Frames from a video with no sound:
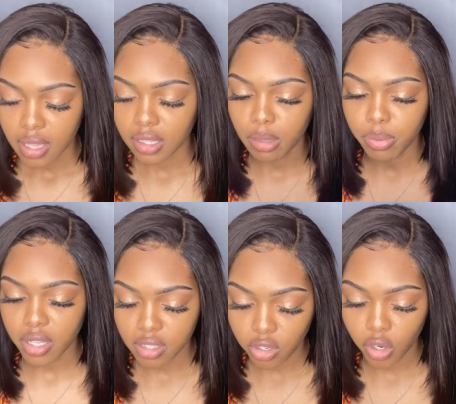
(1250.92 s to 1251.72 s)
The
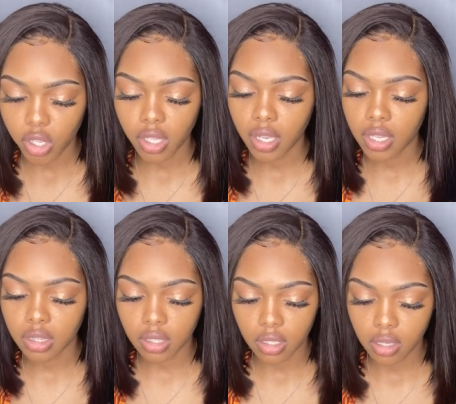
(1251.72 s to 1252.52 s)
buttons are good.
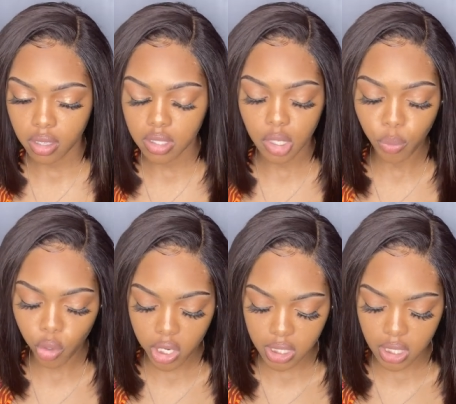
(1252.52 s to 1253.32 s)
The zipper
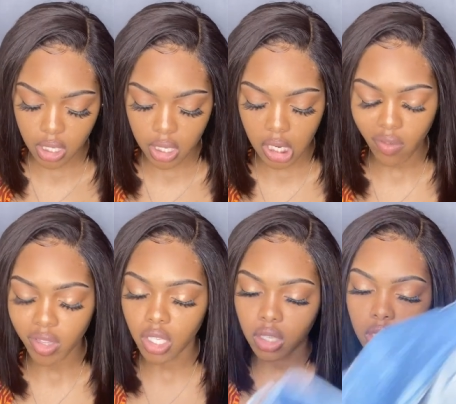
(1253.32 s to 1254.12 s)
is good.
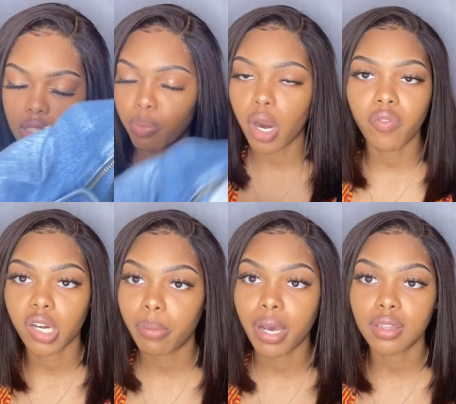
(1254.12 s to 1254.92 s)
Everything is perfect
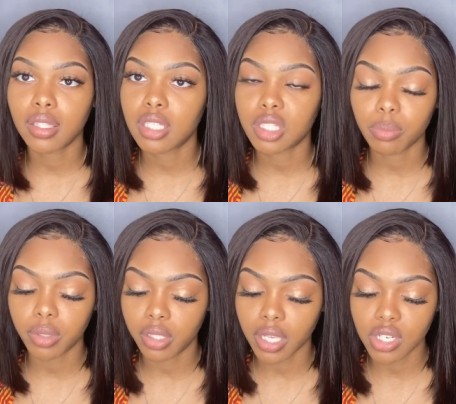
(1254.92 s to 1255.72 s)
about these,
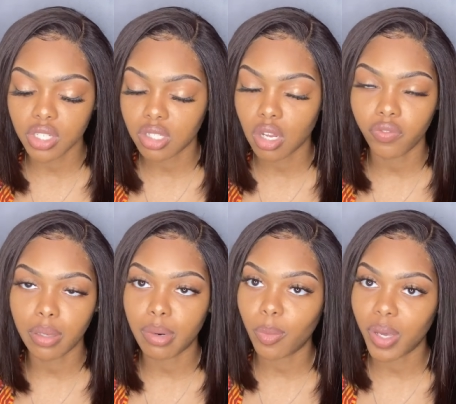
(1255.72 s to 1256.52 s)
but they just don't fit
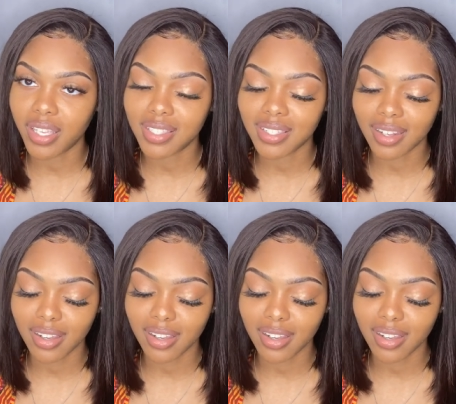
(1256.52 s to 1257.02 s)
my waist.